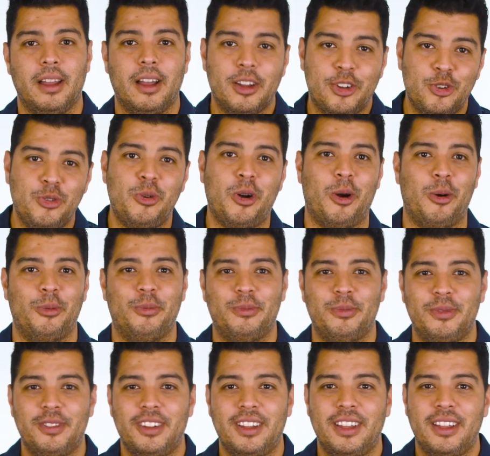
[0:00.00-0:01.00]
Akuo,
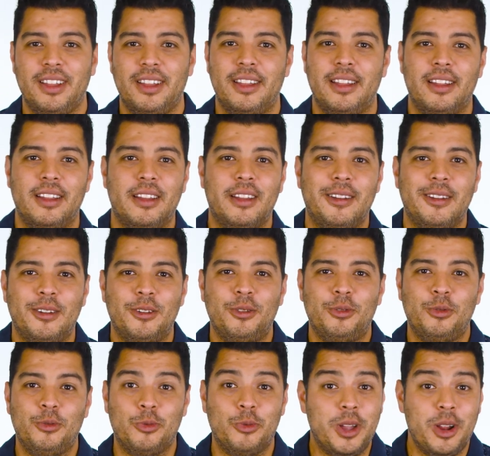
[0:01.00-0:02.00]

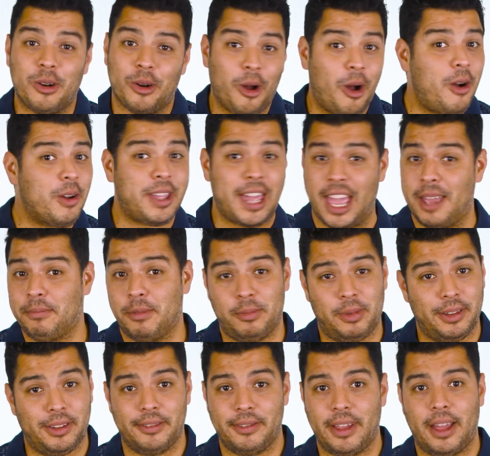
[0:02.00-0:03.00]
we are all
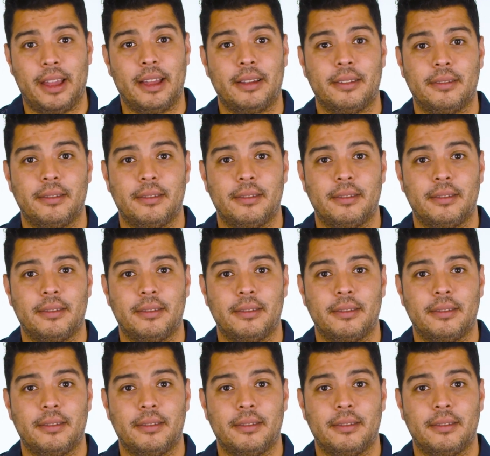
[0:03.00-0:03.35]
capable of that.